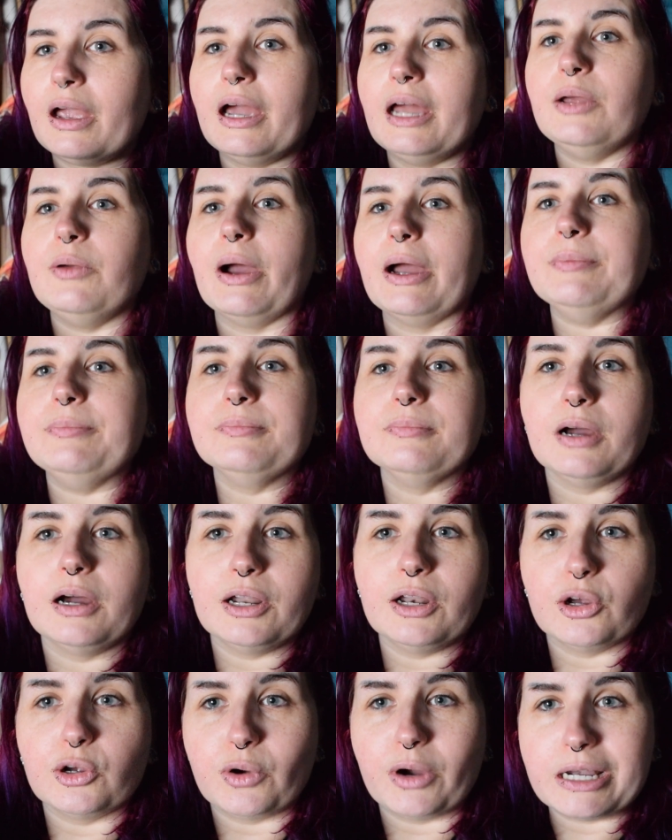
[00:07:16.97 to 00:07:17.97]
Anyway, I
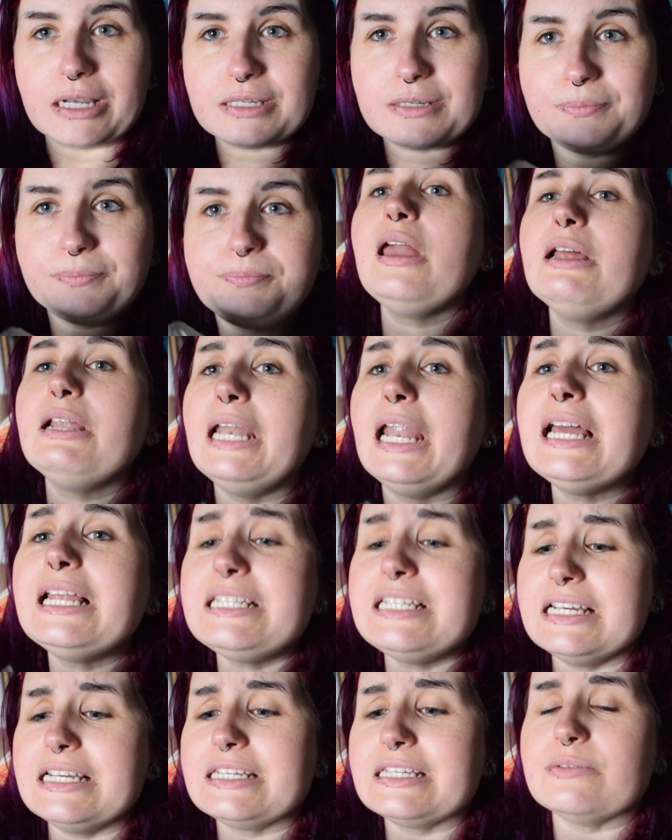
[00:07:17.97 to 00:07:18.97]
digress.
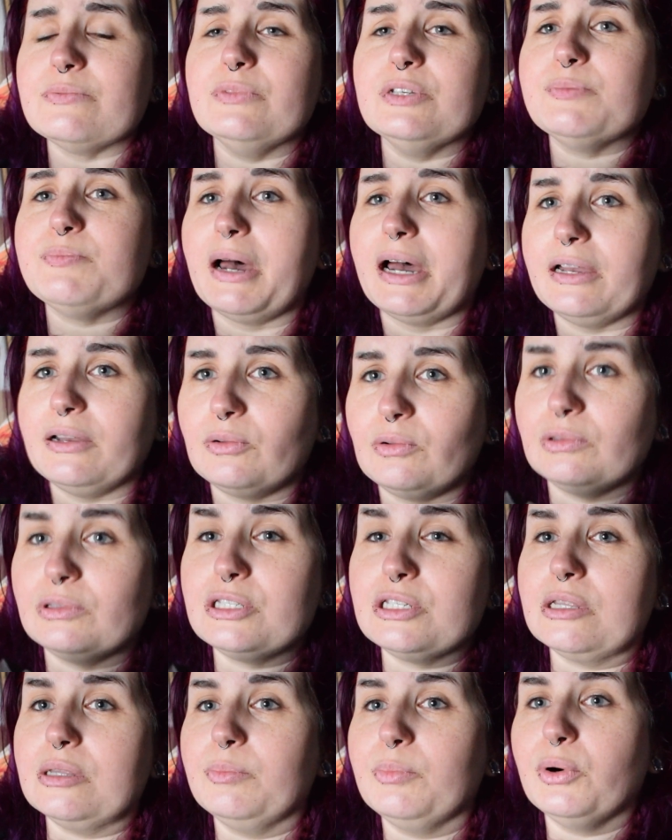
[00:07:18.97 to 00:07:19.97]
Lettice was pale
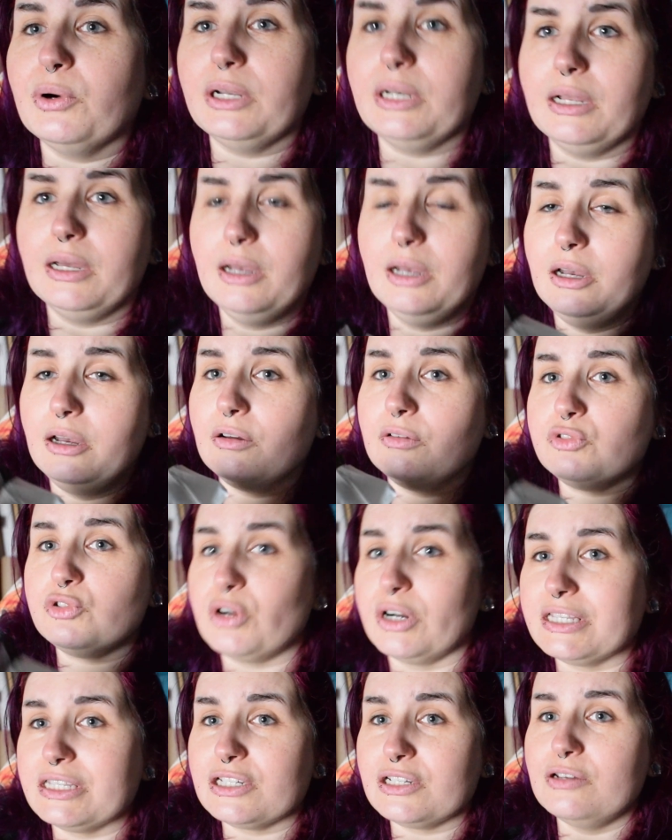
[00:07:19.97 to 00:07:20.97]
to the point of
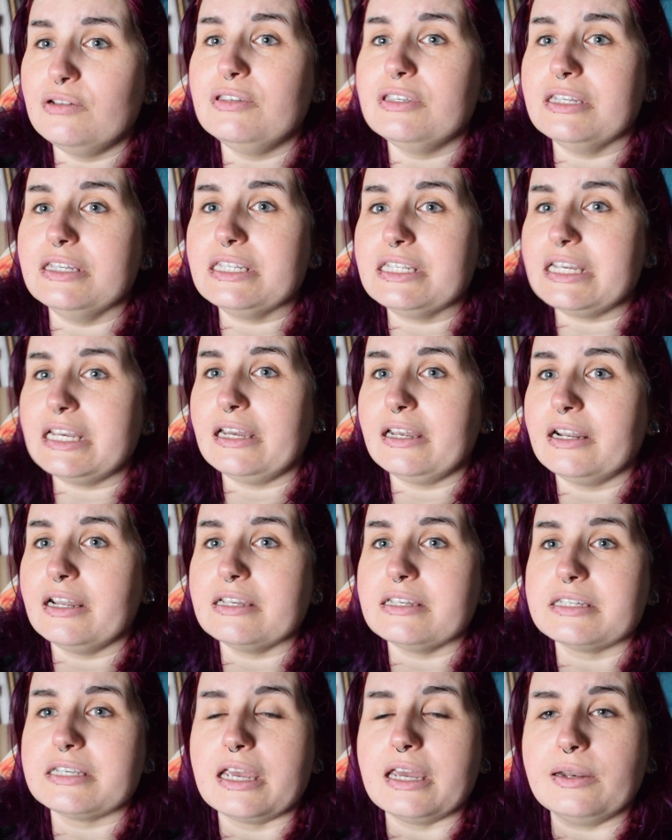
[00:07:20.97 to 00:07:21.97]
translucency in her
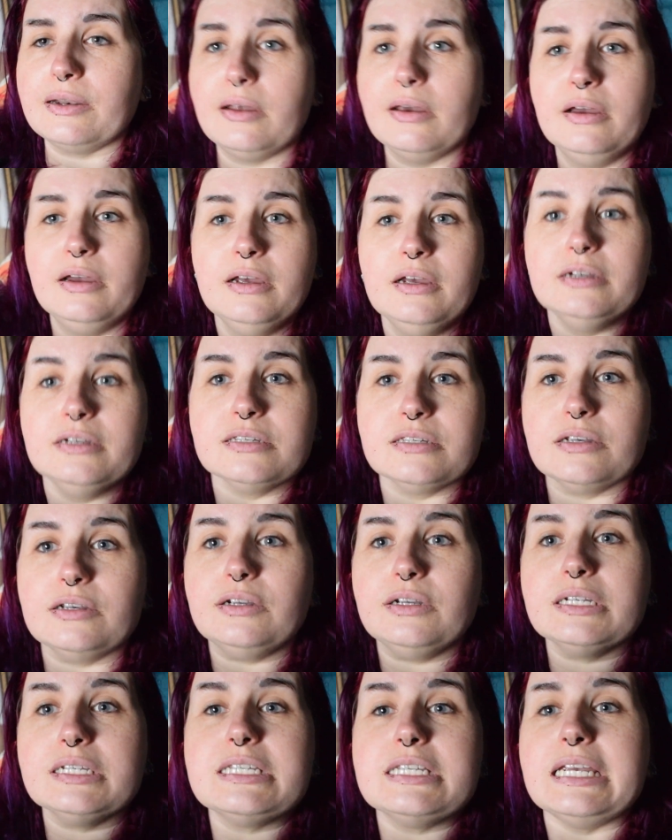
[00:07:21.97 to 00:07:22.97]
skin, so you
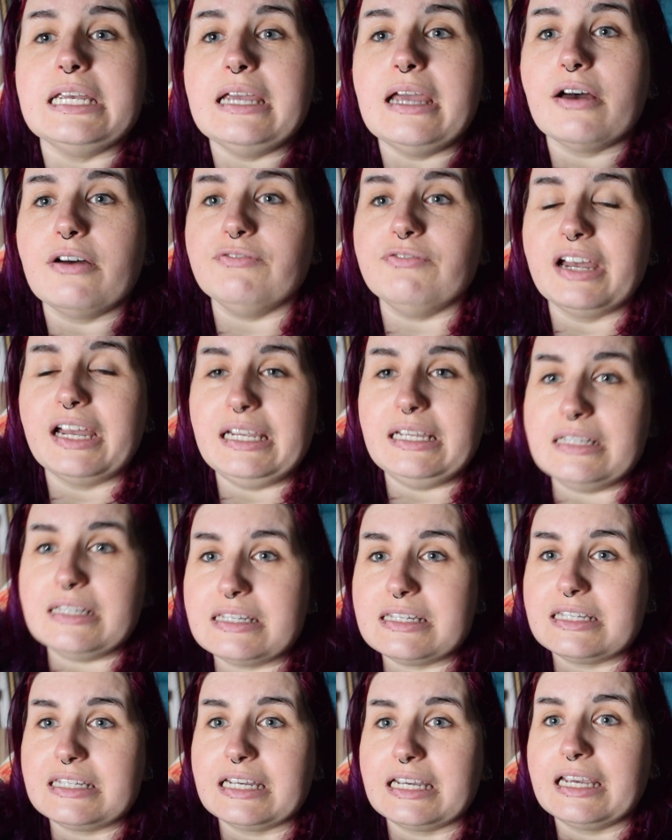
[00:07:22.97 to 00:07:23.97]
could see her
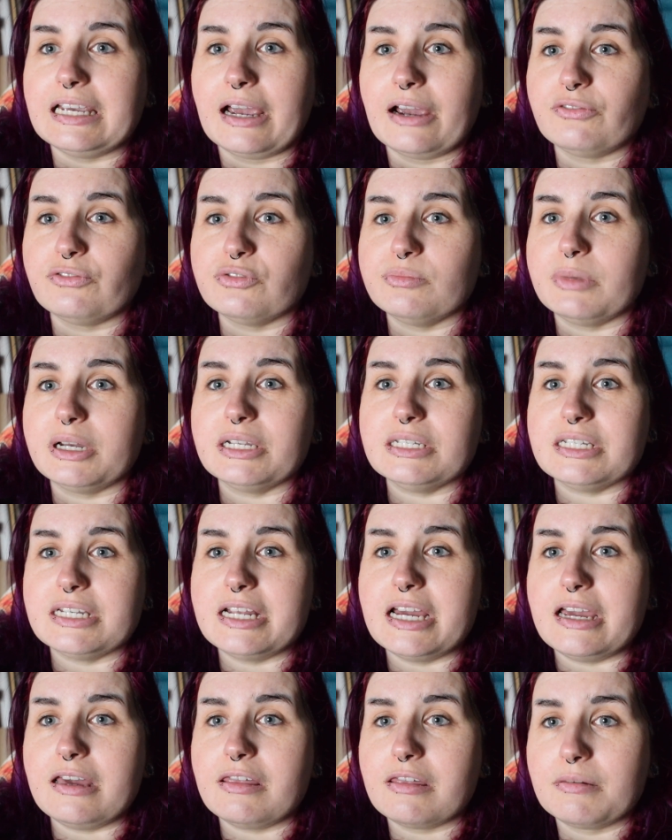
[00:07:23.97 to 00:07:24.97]
veins sticking out from
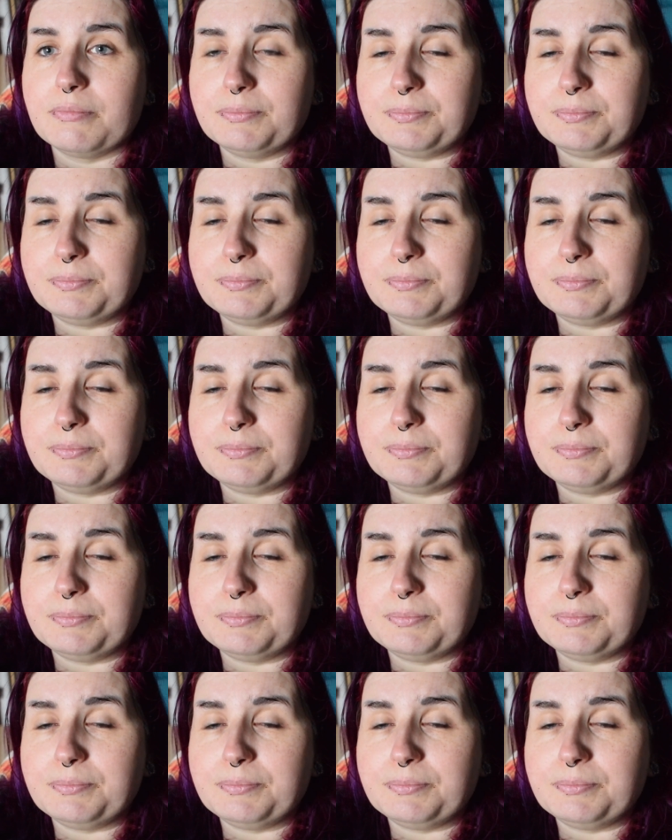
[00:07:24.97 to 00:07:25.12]
underneath.